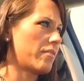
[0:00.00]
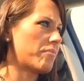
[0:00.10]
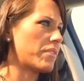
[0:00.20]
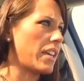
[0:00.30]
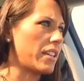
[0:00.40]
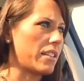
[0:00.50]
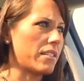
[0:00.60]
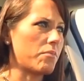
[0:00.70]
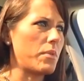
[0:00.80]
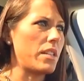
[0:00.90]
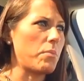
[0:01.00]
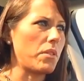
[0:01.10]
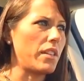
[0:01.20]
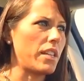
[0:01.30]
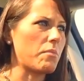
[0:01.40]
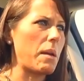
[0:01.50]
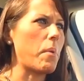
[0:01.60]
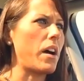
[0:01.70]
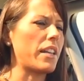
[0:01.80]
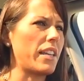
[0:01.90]
thing is manipulating my
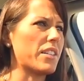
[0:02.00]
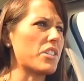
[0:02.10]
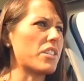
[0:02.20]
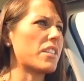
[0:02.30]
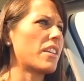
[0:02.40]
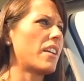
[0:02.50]
body. It just